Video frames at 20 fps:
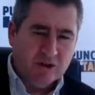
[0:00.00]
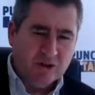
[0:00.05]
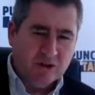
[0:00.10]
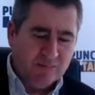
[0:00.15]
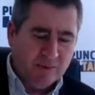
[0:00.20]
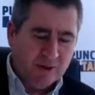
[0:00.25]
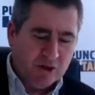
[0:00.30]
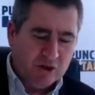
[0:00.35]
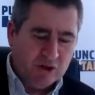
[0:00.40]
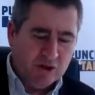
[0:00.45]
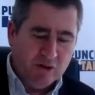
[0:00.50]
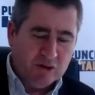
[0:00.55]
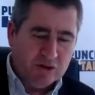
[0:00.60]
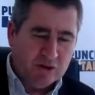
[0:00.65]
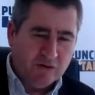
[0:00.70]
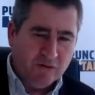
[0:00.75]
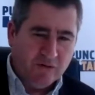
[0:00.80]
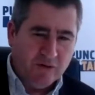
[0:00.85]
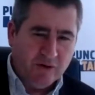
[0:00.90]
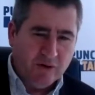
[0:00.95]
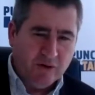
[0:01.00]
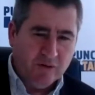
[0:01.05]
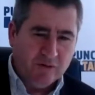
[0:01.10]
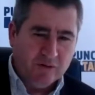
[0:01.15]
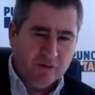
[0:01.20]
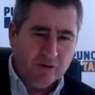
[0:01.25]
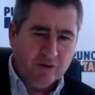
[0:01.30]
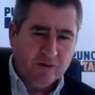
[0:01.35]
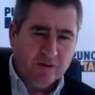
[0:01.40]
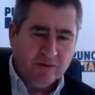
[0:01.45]
a big shoes to fill
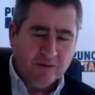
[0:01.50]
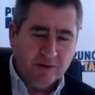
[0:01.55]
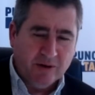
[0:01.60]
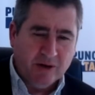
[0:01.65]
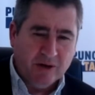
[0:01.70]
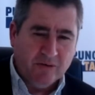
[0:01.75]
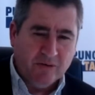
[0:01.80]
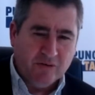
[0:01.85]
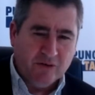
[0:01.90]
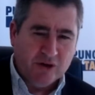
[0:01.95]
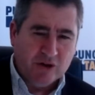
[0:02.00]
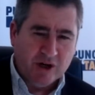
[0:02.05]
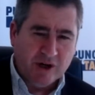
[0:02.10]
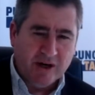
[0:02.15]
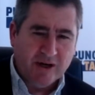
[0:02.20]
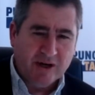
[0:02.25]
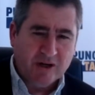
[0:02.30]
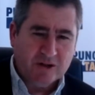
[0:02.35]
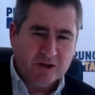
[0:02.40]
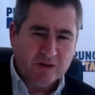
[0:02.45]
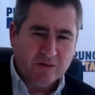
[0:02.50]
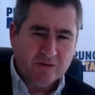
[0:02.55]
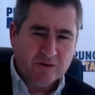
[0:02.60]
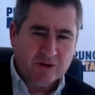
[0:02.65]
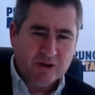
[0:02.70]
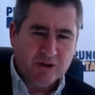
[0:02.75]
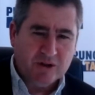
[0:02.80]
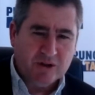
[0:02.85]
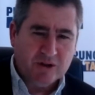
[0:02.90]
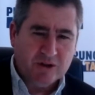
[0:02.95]
for Jenny, because
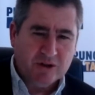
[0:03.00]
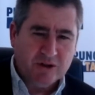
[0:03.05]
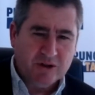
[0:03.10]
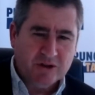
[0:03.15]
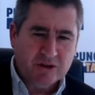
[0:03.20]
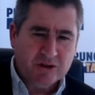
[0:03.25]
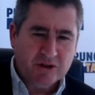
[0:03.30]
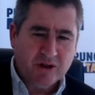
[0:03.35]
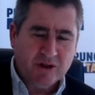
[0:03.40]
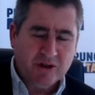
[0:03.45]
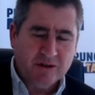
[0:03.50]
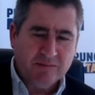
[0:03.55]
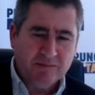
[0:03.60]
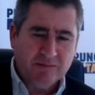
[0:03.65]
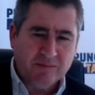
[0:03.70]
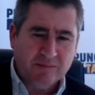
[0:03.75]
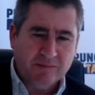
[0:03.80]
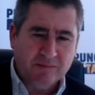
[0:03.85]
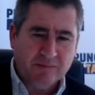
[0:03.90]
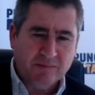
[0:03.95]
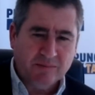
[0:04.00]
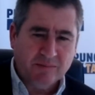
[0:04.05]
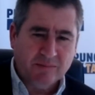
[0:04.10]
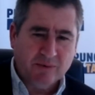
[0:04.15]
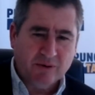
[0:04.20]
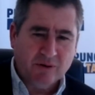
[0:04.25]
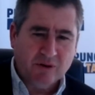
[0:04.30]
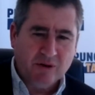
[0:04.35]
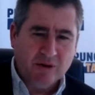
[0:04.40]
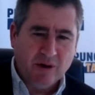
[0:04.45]
obviously she's
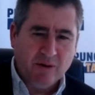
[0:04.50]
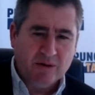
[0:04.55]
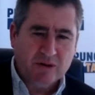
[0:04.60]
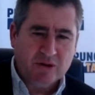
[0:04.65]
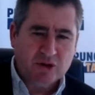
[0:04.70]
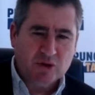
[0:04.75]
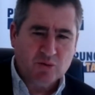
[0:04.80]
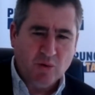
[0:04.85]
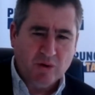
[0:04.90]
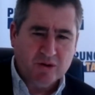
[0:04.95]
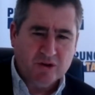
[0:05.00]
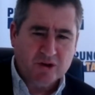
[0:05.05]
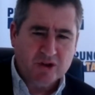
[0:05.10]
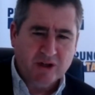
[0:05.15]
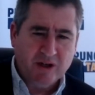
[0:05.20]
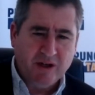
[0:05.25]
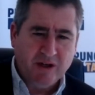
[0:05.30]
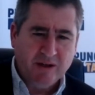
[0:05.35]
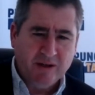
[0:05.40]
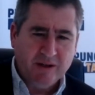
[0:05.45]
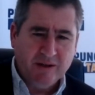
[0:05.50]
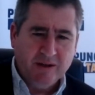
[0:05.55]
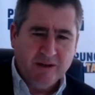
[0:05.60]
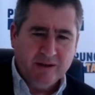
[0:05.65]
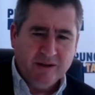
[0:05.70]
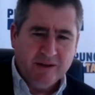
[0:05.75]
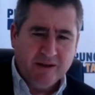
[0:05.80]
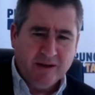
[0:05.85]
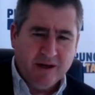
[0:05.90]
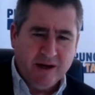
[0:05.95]
going to Swansea,
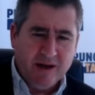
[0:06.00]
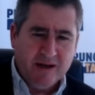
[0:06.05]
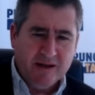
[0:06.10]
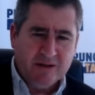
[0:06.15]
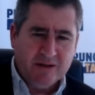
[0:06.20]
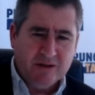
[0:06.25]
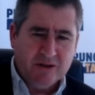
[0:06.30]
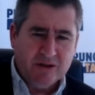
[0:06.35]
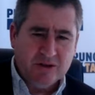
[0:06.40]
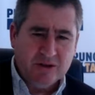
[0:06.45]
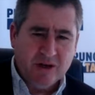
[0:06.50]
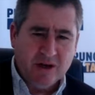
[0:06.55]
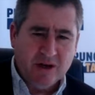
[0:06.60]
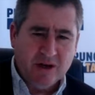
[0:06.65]
and